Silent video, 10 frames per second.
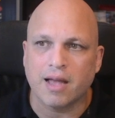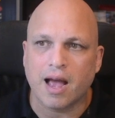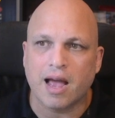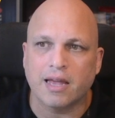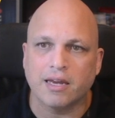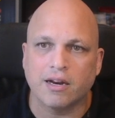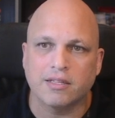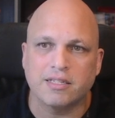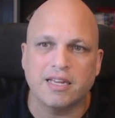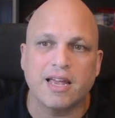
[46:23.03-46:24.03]
I cannot
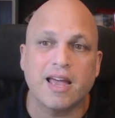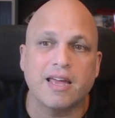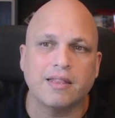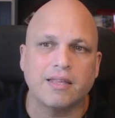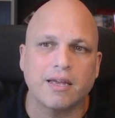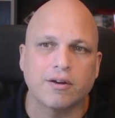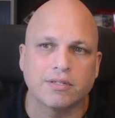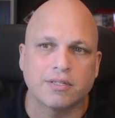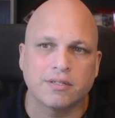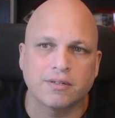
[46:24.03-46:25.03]
see anything
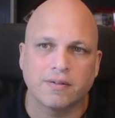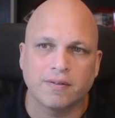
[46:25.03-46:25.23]
else.